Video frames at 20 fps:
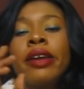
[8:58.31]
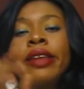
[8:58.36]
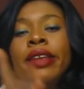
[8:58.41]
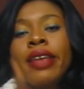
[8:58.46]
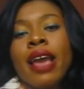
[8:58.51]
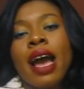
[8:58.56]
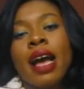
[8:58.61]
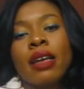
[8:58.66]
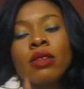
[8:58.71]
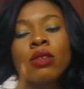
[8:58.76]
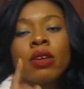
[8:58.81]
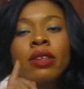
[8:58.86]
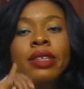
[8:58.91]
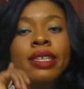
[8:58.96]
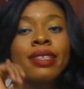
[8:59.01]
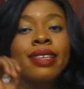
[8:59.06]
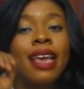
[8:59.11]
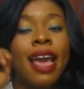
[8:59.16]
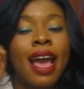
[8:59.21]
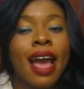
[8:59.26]
Yeah, so
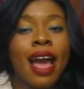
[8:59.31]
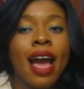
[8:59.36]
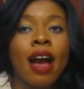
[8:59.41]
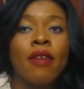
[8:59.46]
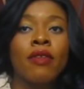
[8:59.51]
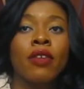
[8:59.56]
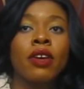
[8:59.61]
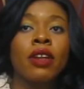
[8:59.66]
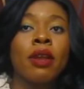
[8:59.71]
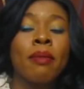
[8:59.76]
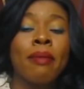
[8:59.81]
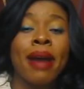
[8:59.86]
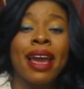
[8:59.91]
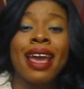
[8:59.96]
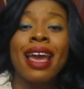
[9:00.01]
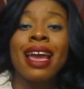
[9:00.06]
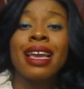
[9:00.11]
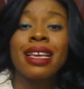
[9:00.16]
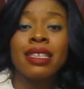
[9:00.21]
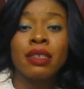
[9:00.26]
this hair I have on in my
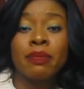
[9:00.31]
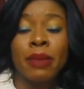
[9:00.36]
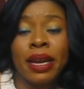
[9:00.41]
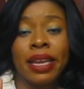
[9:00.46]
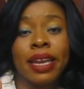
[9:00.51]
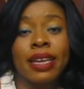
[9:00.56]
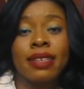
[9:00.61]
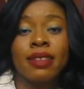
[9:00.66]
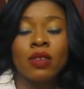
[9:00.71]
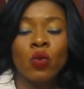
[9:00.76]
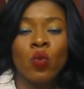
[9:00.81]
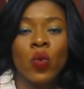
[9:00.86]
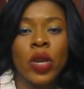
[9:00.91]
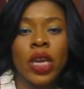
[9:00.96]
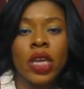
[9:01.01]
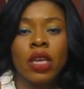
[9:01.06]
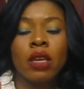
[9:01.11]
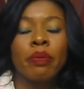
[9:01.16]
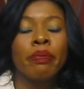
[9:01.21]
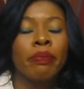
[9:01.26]
hair is Mackenzie
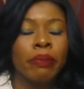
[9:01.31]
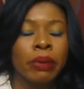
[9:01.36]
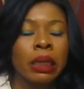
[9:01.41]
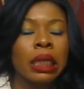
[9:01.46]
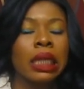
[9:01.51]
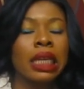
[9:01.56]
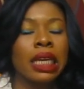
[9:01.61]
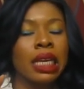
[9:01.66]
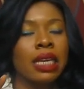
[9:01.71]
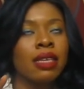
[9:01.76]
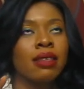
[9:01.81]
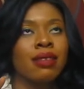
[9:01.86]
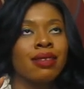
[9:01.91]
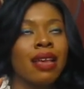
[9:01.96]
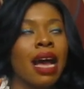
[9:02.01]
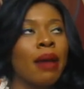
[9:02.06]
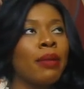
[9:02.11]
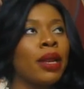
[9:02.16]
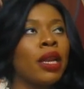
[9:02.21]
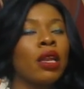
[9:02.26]
wig. Please,
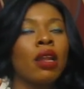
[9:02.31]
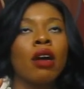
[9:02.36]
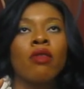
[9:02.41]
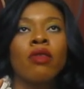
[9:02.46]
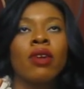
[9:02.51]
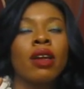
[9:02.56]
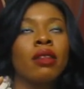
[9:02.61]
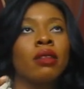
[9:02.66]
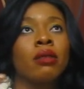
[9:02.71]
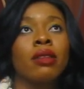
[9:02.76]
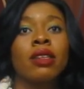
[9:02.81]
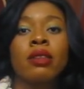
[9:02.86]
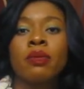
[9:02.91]
I'm in love with it.